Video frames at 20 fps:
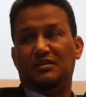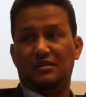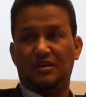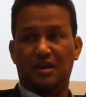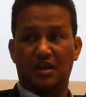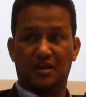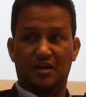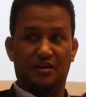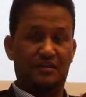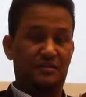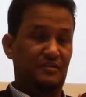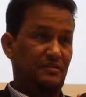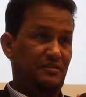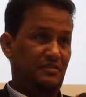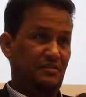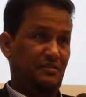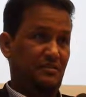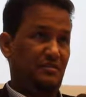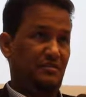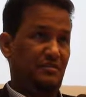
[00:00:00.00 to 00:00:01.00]

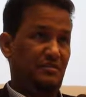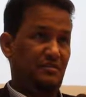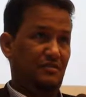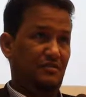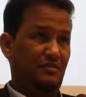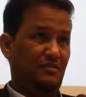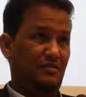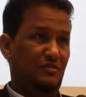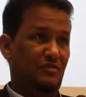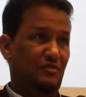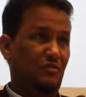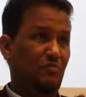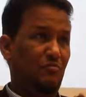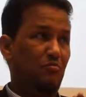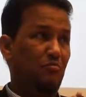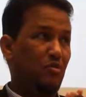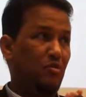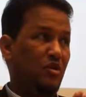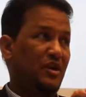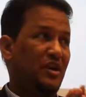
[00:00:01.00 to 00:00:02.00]
And
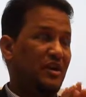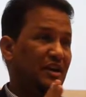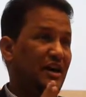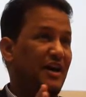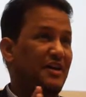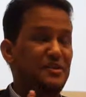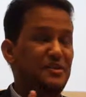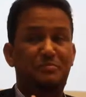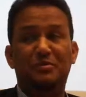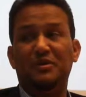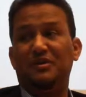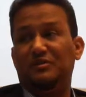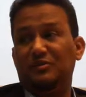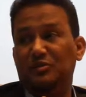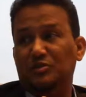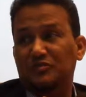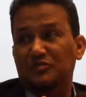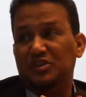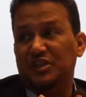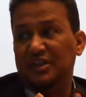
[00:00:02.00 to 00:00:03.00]
moral aspect
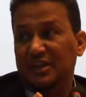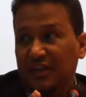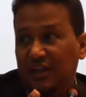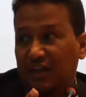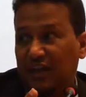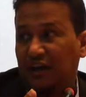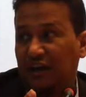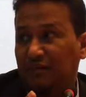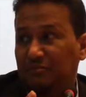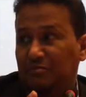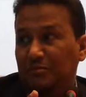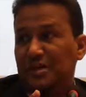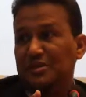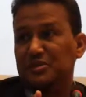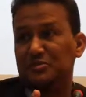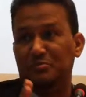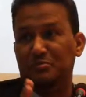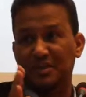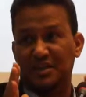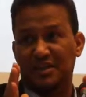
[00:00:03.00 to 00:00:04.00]
of Sharia
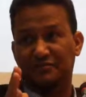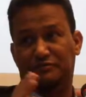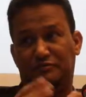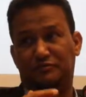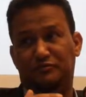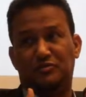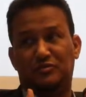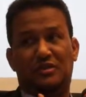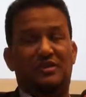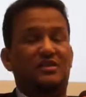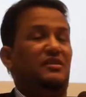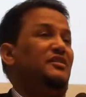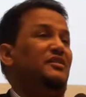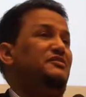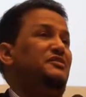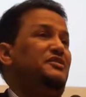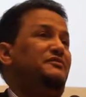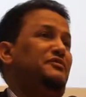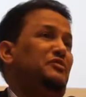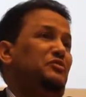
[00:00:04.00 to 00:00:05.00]
must be left for the
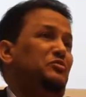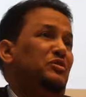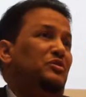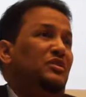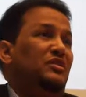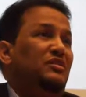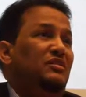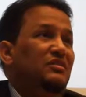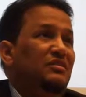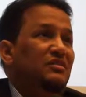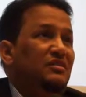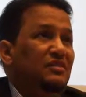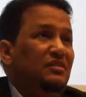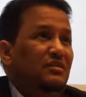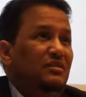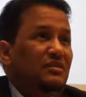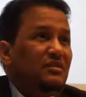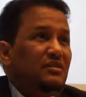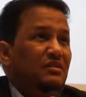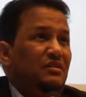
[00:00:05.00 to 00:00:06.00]
individual
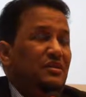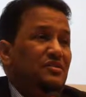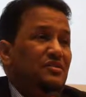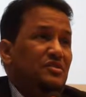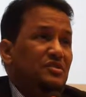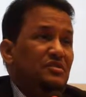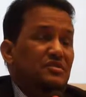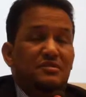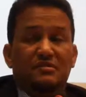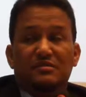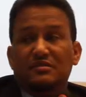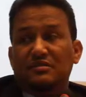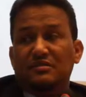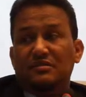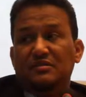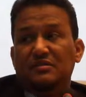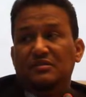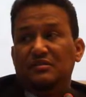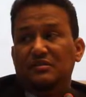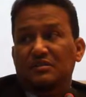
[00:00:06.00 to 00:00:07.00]
conscience
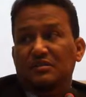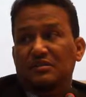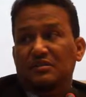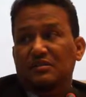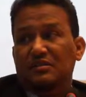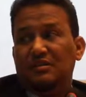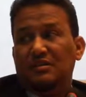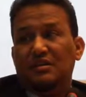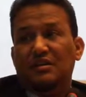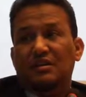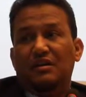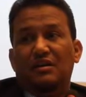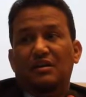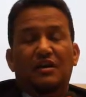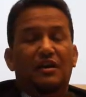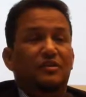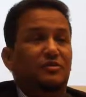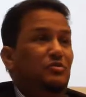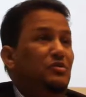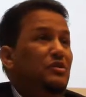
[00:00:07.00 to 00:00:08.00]

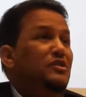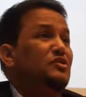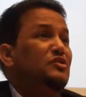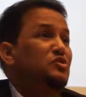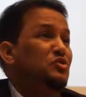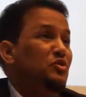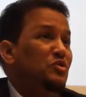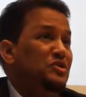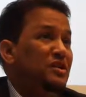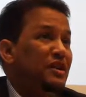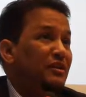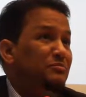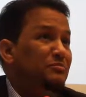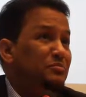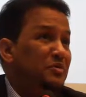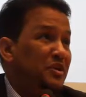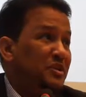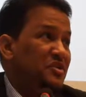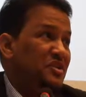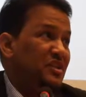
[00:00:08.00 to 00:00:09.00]
and to the social
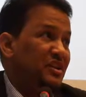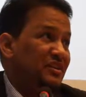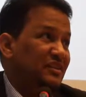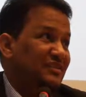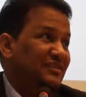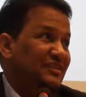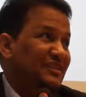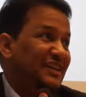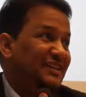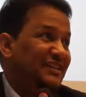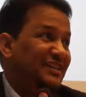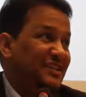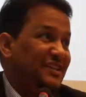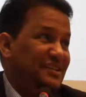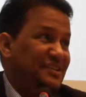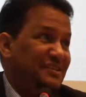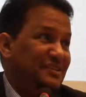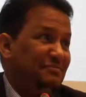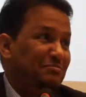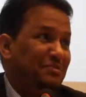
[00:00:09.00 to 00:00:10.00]
pressure, at
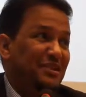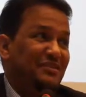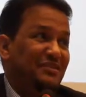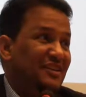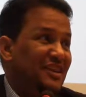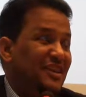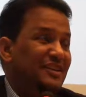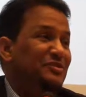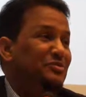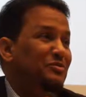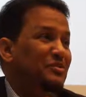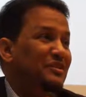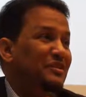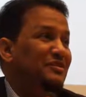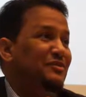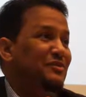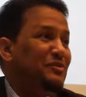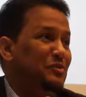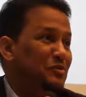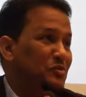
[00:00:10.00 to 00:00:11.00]
least, but not to the
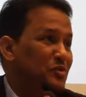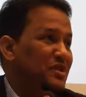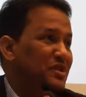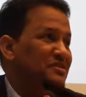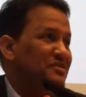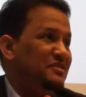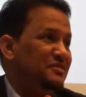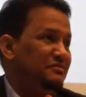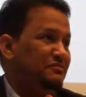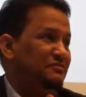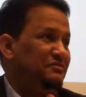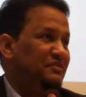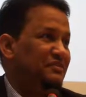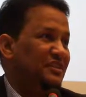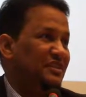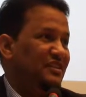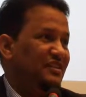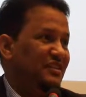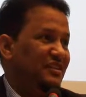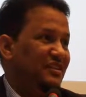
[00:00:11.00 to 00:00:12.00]
coercive
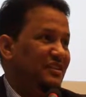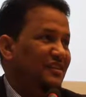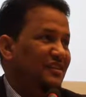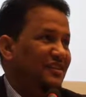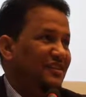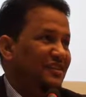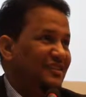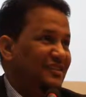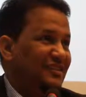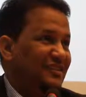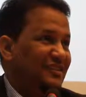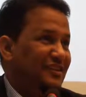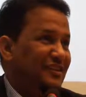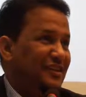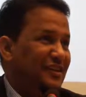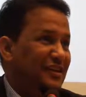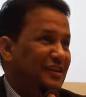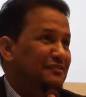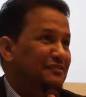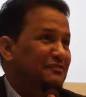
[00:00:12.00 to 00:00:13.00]

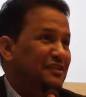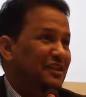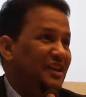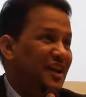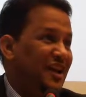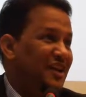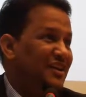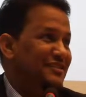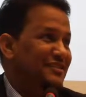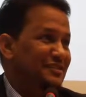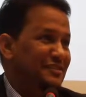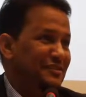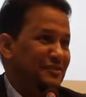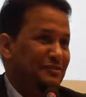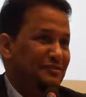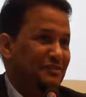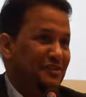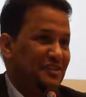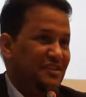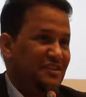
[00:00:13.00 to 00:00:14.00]
heavy hand
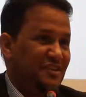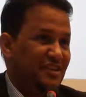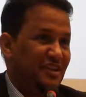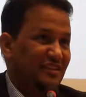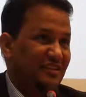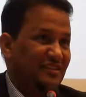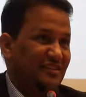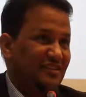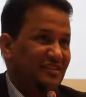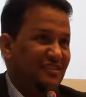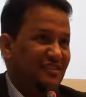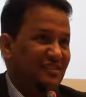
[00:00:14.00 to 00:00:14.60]
of the state.